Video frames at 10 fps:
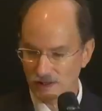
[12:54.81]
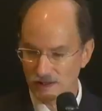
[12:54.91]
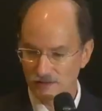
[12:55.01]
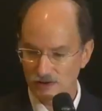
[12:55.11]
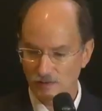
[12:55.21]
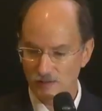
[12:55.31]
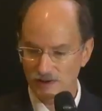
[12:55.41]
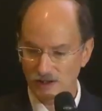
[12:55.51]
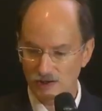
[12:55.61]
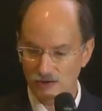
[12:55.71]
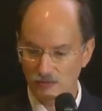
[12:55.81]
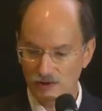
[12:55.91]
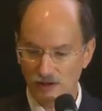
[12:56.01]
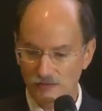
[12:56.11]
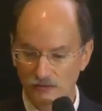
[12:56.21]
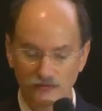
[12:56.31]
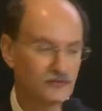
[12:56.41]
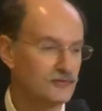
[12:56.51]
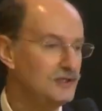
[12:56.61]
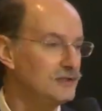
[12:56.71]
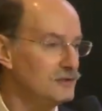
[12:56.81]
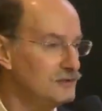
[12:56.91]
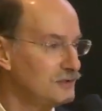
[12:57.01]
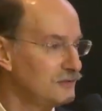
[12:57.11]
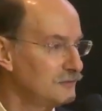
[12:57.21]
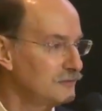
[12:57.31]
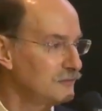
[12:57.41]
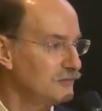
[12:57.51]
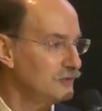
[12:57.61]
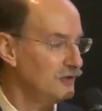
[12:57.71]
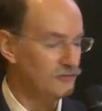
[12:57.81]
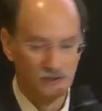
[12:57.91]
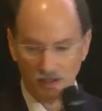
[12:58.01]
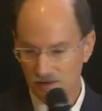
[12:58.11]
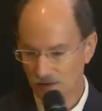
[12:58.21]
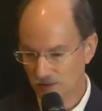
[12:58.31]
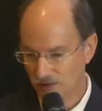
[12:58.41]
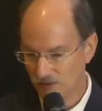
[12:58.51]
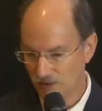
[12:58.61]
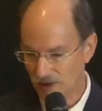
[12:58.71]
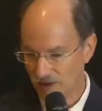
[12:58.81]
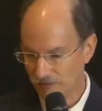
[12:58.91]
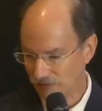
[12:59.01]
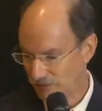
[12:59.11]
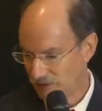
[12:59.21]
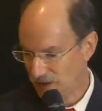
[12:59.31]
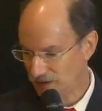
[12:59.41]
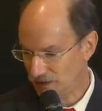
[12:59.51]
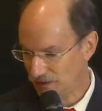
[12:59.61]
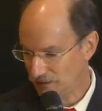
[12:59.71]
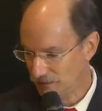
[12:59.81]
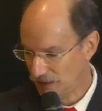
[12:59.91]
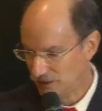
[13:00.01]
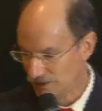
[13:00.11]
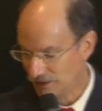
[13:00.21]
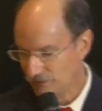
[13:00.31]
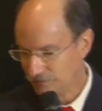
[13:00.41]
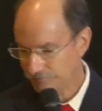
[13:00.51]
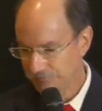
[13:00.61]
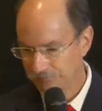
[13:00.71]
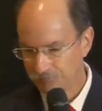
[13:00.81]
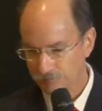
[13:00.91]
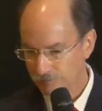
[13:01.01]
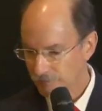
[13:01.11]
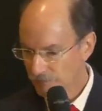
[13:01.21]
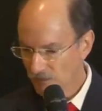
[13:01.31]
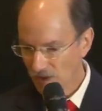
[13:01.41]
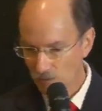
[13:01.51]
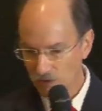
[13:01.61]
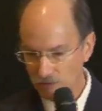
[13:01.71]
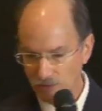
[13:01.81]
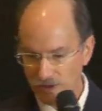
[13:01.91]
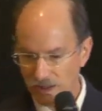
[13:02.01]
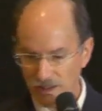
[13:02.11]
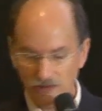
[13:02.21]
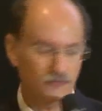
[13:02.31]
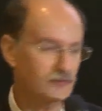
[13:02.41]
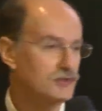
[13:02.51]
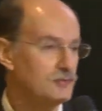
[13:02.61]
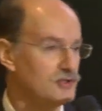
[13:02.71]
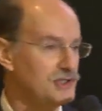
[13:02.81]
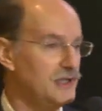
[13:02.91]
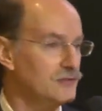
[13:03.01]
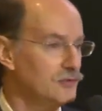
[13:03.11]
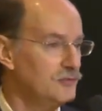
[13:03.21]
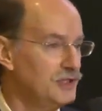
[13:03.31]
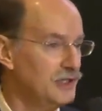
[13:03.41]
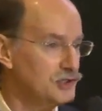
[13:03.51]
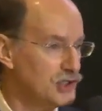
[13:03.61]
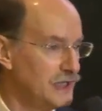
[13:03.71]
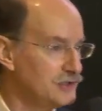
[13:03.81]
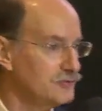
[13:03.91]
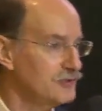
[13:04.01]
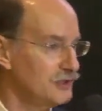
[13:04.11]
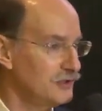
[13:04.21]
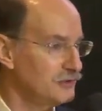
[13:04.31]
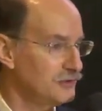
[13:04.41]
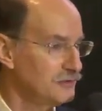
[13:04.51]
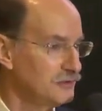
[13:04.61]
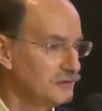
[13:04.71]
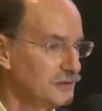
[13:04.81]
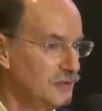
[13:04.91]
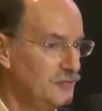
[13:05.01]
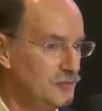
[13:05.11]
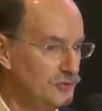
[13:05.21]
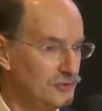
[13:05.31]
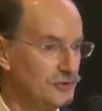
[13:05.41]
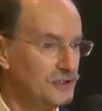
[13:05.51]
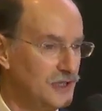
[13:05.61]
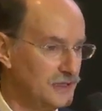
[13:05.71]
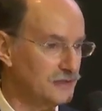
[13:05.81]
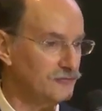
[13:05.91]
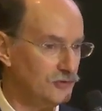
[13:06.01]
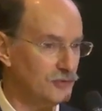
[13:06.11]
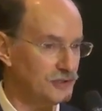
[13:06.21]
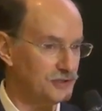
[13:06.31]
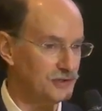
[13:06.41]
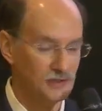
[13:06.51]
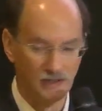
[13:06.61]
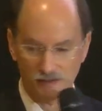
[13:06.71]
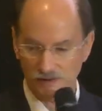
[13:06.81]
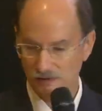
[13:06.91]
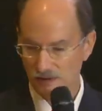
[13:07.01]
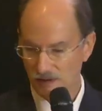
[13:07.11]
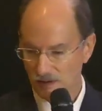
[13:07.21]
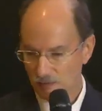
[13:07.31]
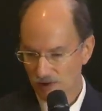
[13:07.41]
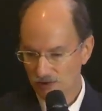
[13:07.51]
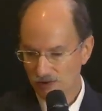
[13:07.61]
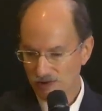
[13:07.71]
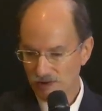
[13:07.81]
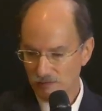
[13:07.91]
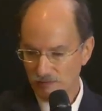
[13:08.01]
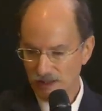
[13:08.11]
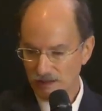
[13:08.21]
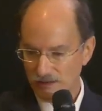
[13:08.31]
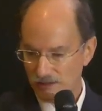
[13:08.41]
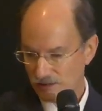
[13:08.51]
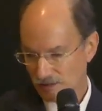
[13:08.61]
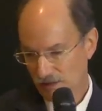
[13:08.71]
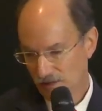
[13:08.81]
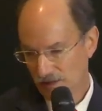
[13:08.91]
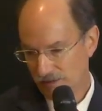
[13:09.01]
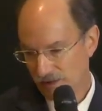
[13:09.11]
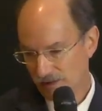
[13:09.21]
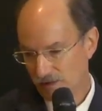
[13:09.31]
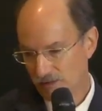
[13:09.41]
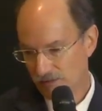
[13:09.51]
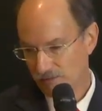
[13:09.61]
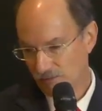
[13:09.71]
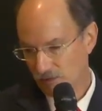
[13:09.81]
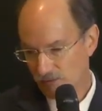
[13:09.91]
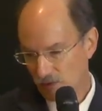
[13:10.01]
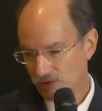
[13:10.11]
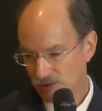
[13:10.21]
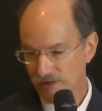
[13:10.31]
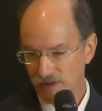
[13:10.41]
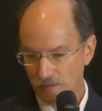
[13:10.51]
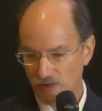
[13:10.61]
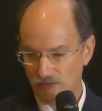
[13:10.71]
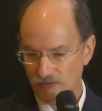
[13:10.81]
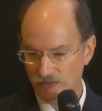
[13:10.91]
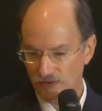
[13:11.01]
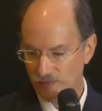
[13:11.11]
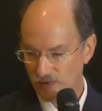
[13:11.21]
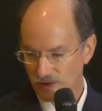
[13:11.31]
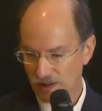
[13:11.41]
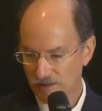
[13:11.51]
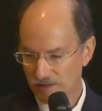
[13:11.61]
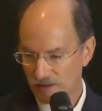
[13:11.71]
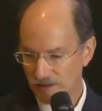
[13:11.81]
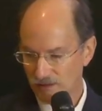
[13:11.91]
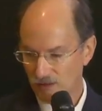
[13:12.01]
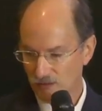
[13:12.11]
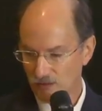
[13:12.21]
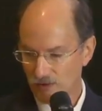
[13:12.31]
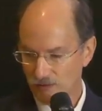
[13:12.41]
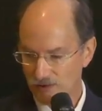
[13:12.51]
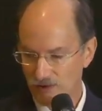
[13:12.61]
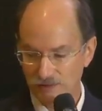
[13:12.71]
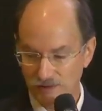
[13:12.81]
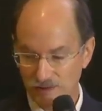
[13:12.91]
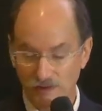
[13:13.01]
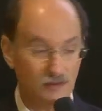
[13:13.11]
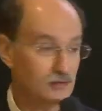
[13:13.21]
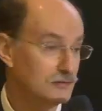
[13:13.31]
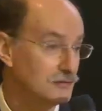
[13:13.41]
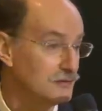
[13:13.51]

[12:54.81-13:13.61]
kind of experimentation went on for 50 years, roughly 1935, 1987. What you're looking at at 50% would be a chance result that people could not influence the dice. But as you see, the means on this are mostly above 50%, and the overall result is there